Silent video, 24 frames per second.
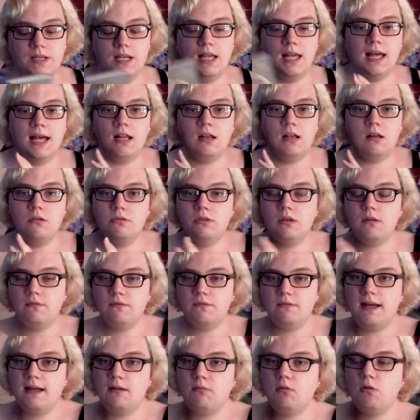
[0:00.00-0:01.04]
I love the
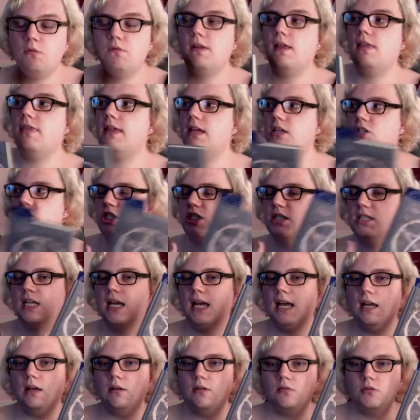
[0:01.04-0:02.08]
fact roughly that she
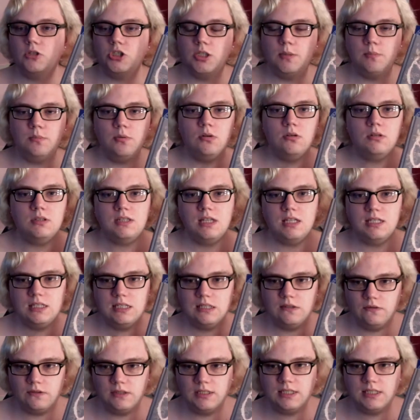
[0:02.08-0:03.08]
puts the different